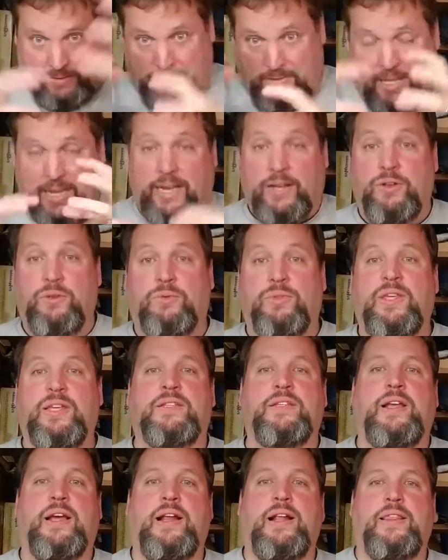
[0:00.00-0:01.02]
they can do
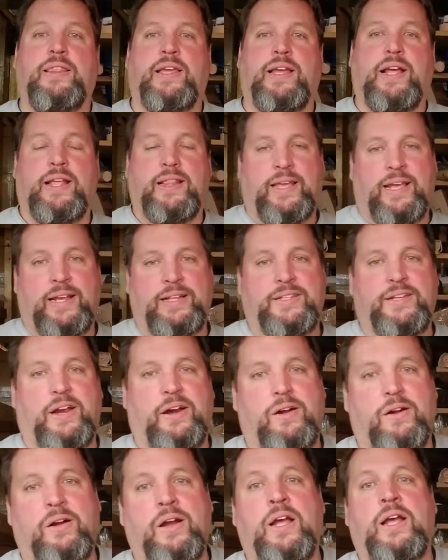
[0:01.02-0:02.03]
this kind of thing and they can
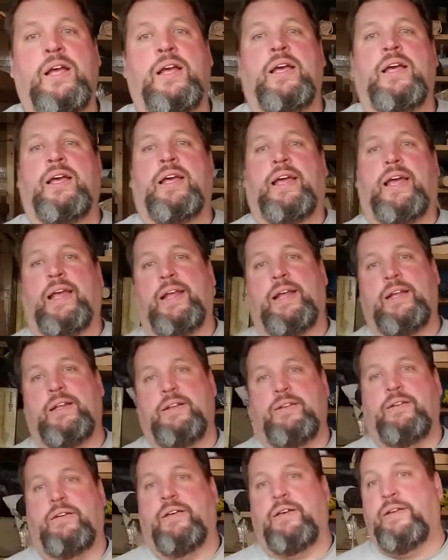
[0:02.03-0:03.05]
tear,
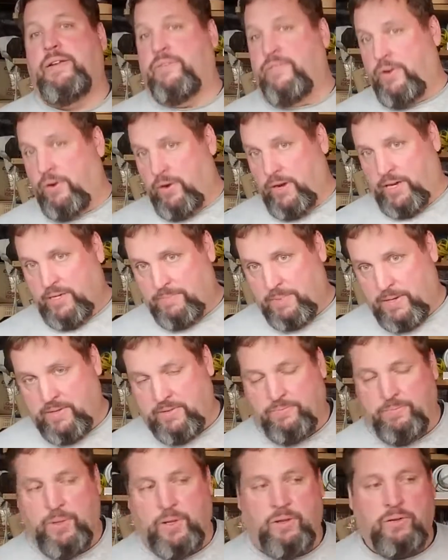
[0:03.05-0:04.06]
and a very
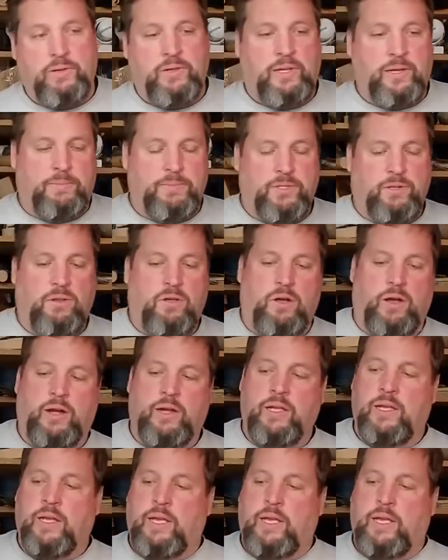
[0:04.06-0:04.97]
expensive bill comes along.